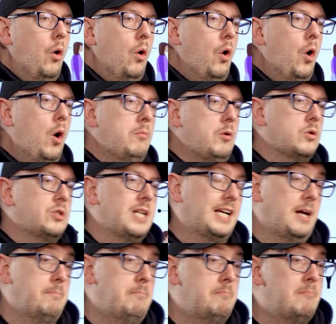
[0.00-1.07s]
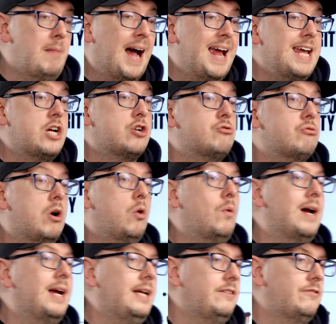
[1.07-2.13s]
almost like a
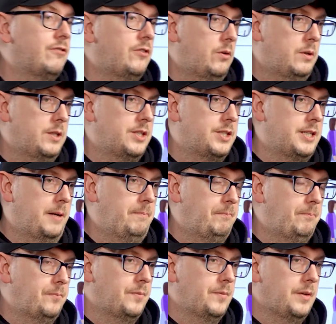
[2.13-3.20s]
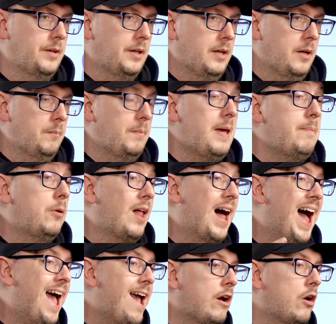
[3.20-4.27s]
micro influencer. People
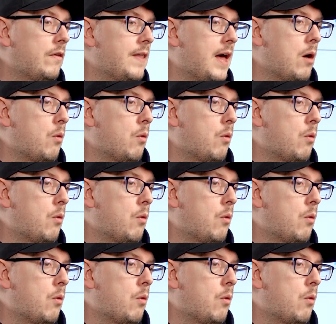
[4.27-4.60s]
hang on their